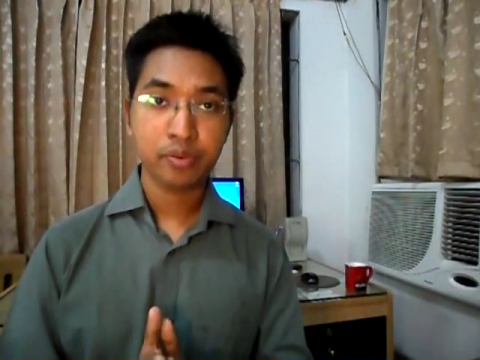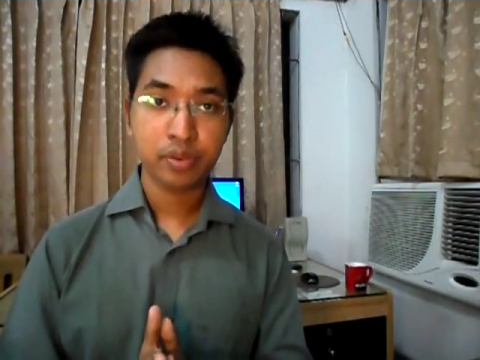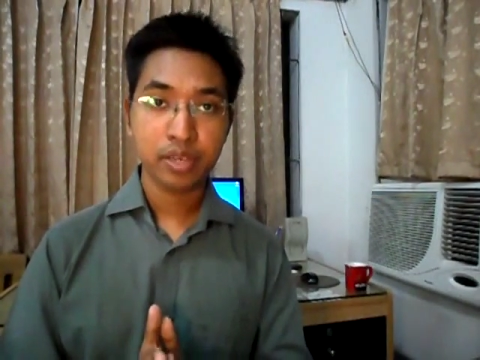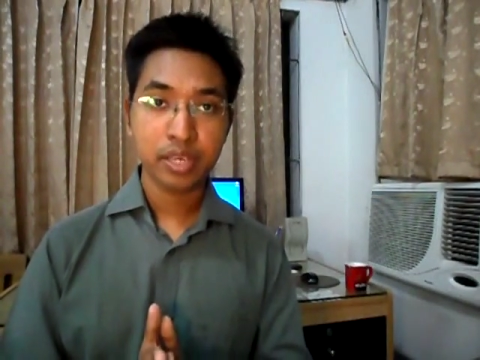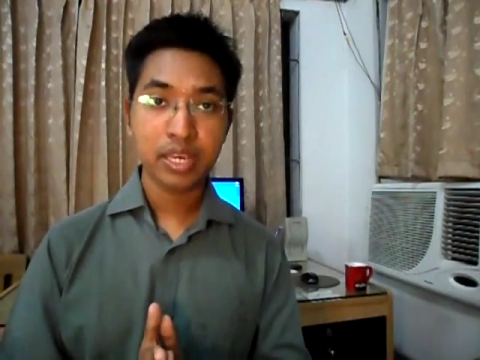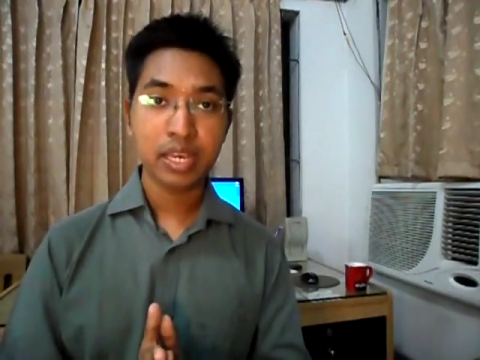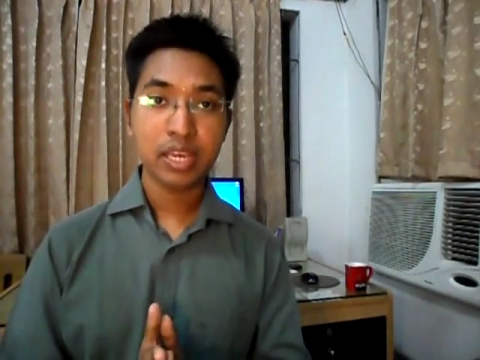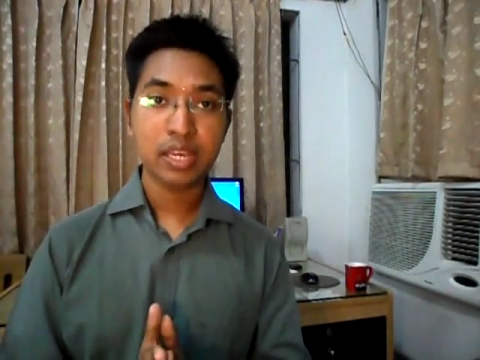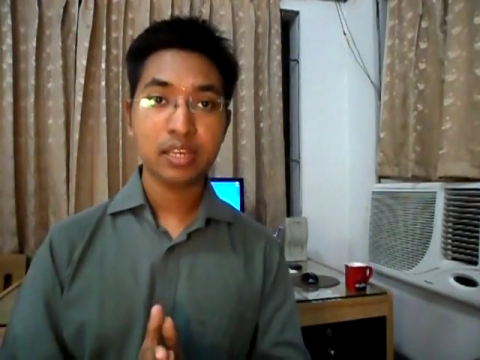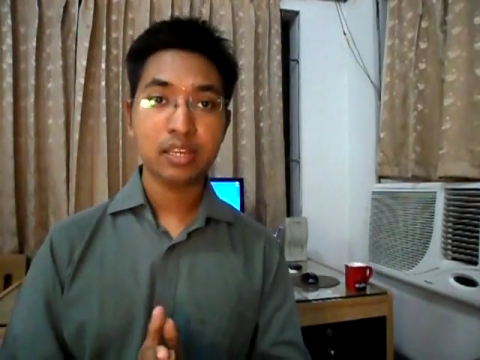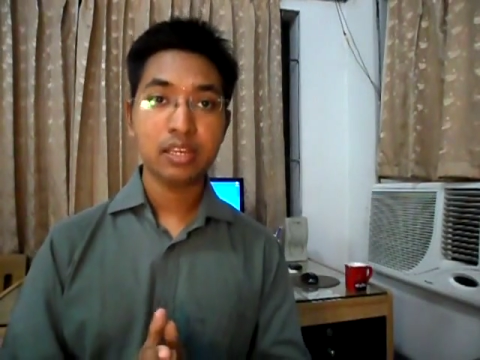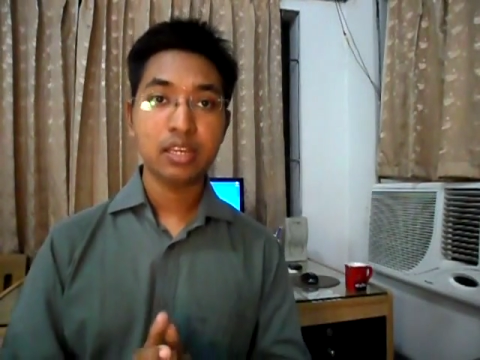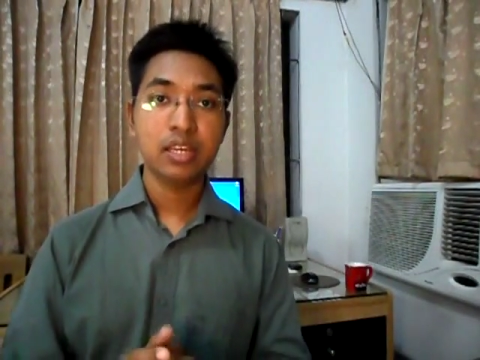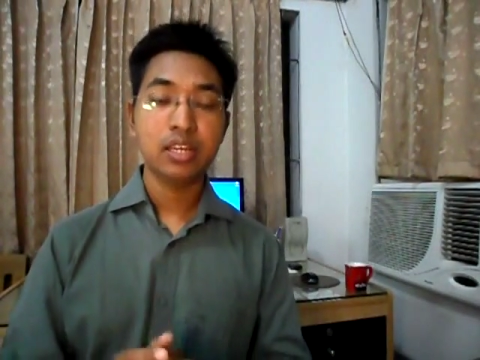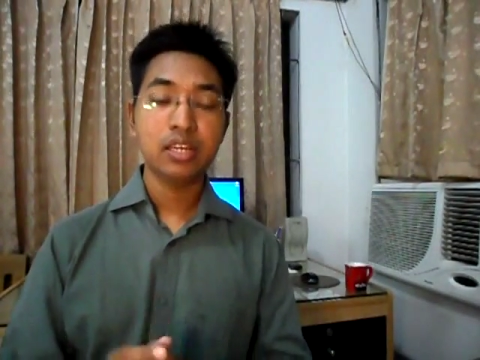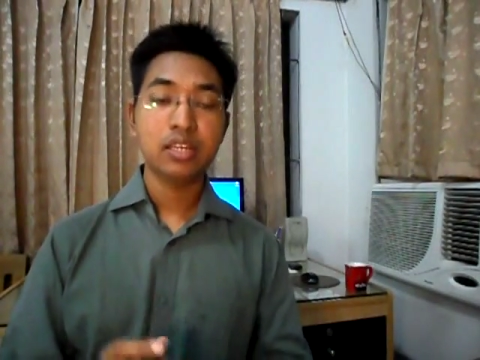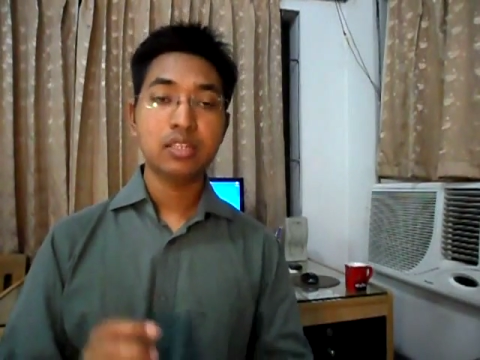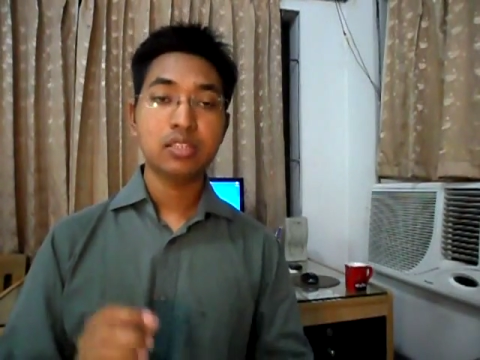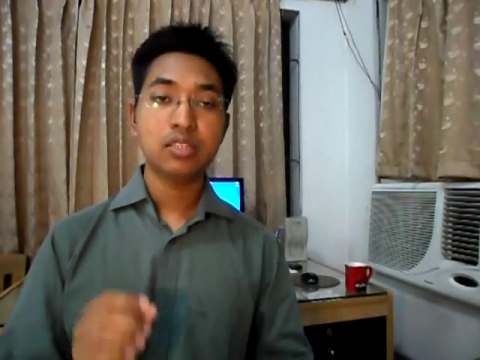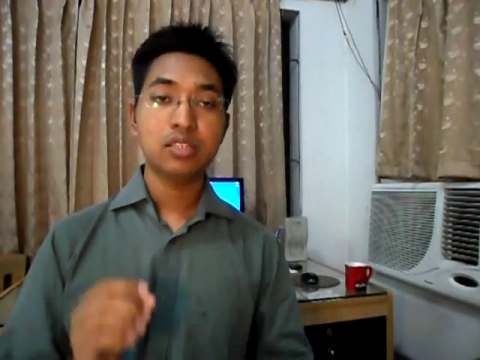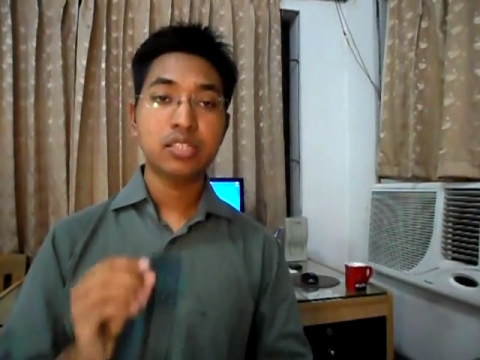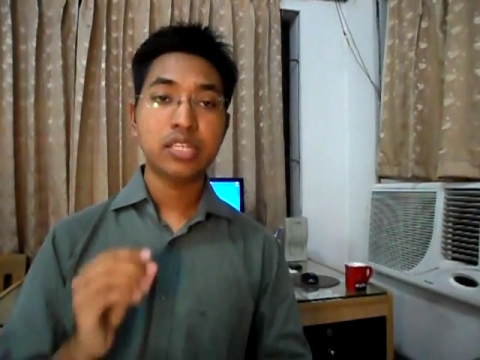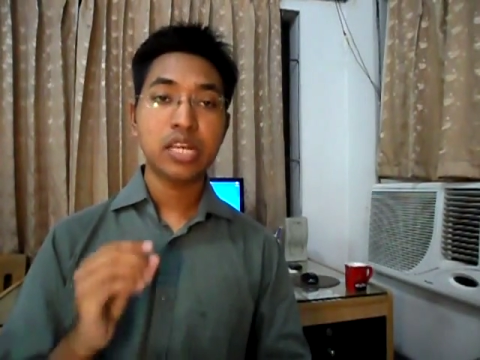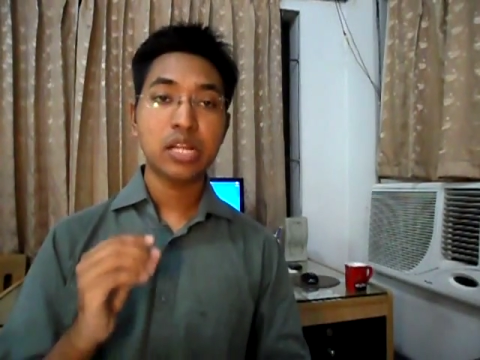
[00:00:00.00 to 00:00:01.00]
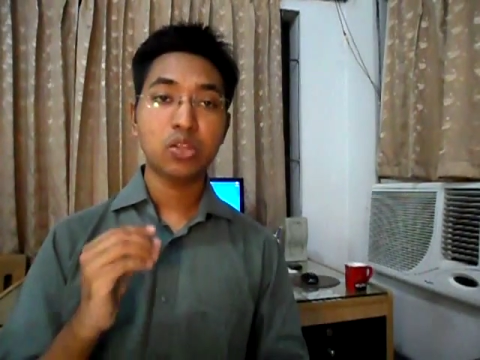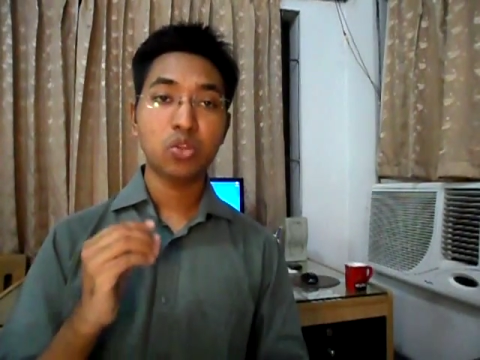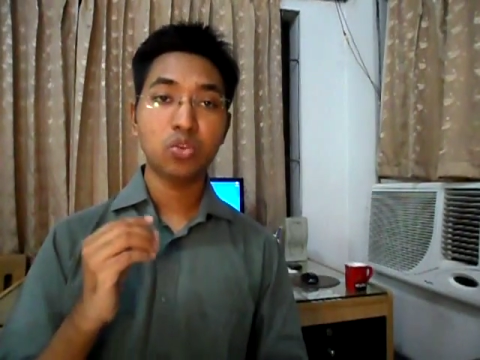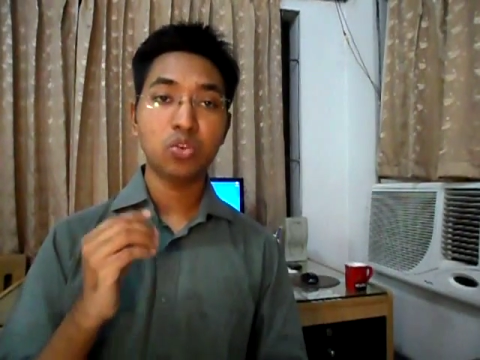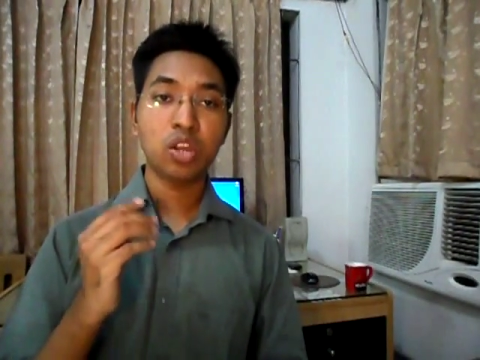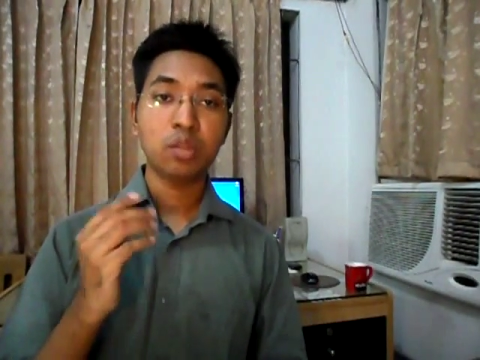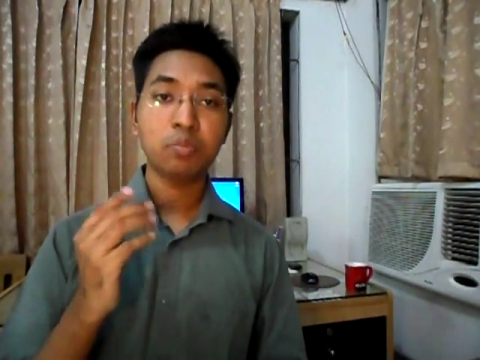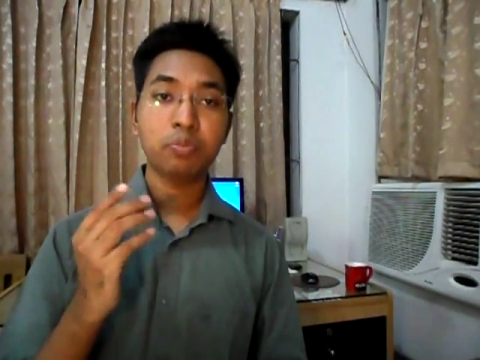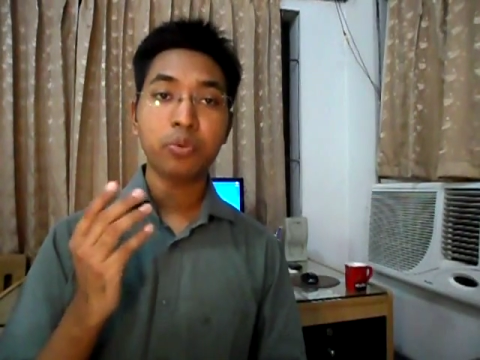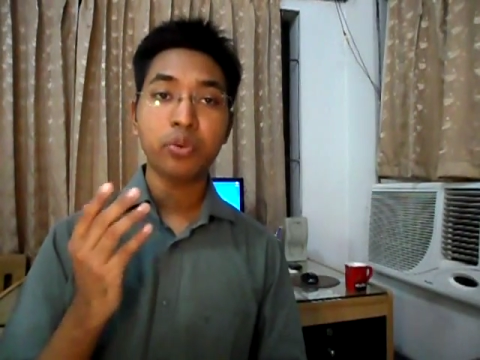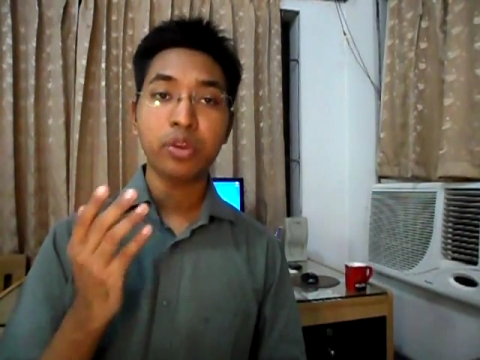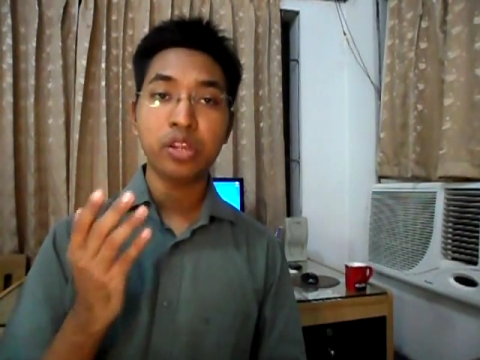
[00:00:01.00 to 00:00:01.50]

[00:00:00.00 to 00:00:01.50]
Okay, cellular